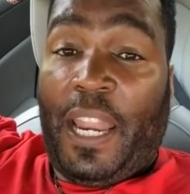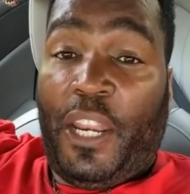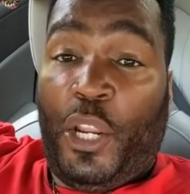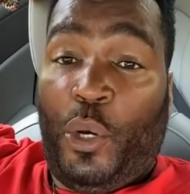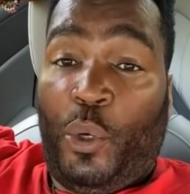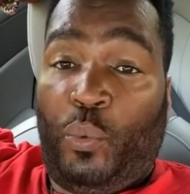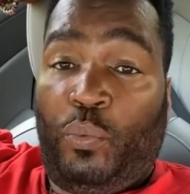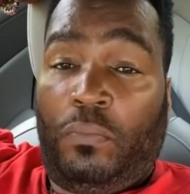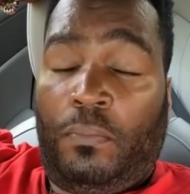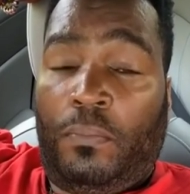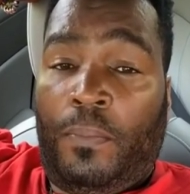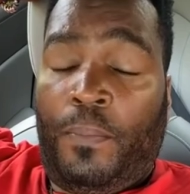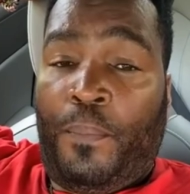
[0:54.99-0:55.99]
known
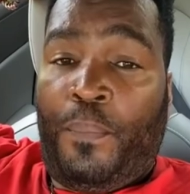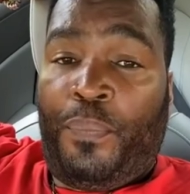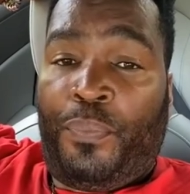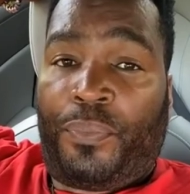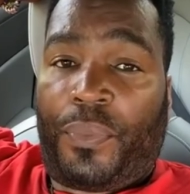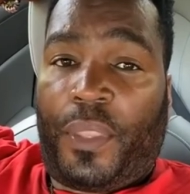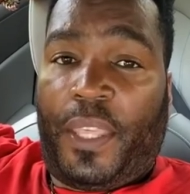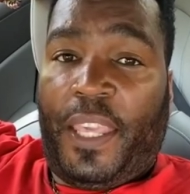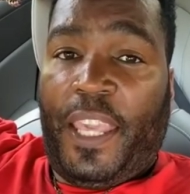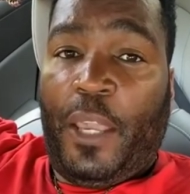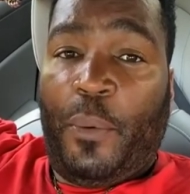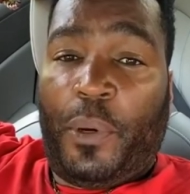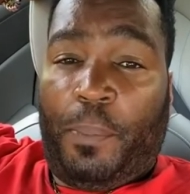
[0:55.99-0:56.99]

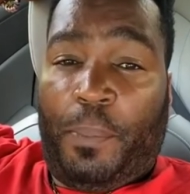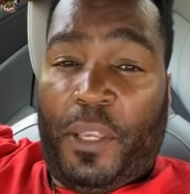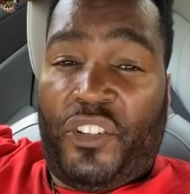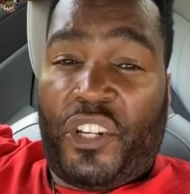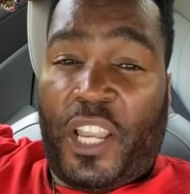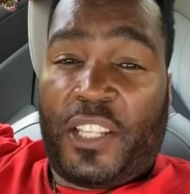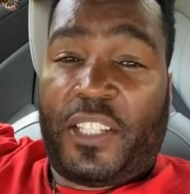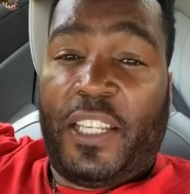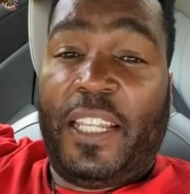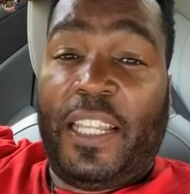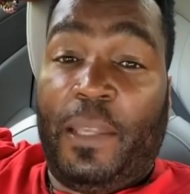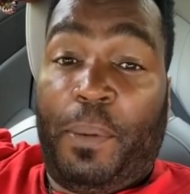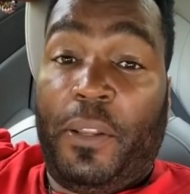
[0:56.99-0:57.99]
it would be Jessy
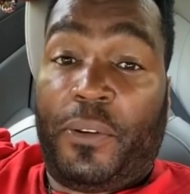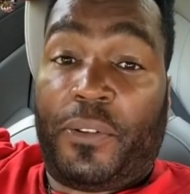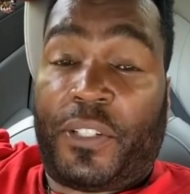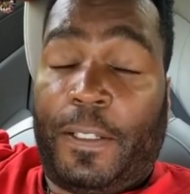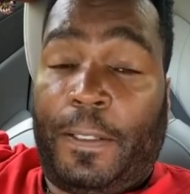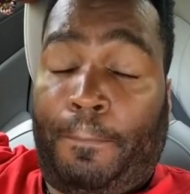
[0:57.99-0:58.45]
Lee Peterson.